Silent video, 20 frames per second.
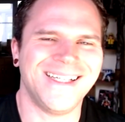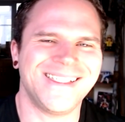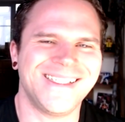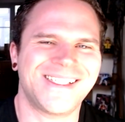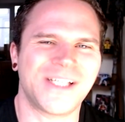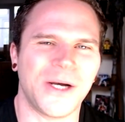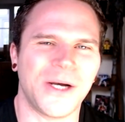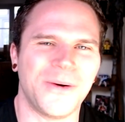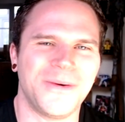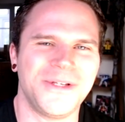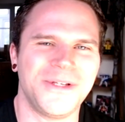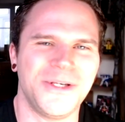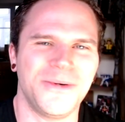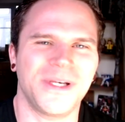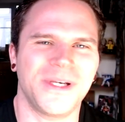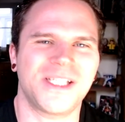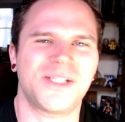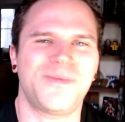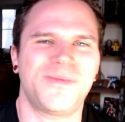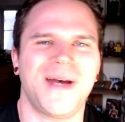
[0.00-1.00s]
So you
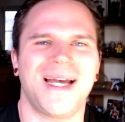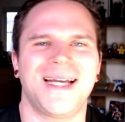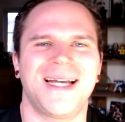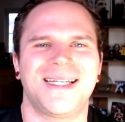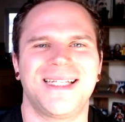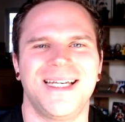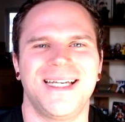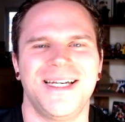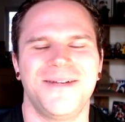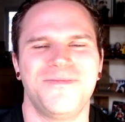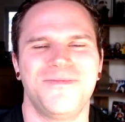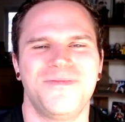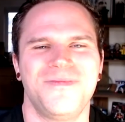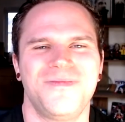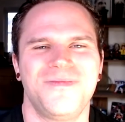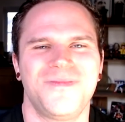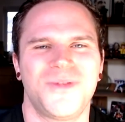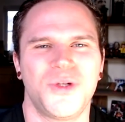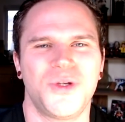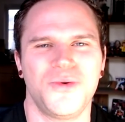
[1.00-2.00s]
expect
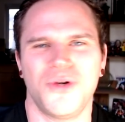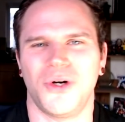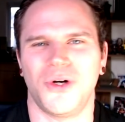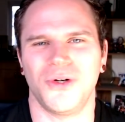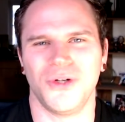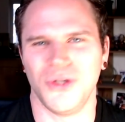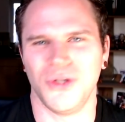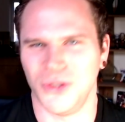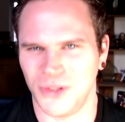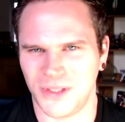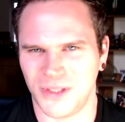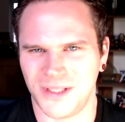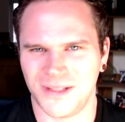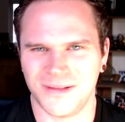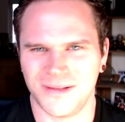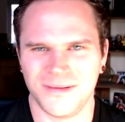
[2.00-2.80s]
him to not look,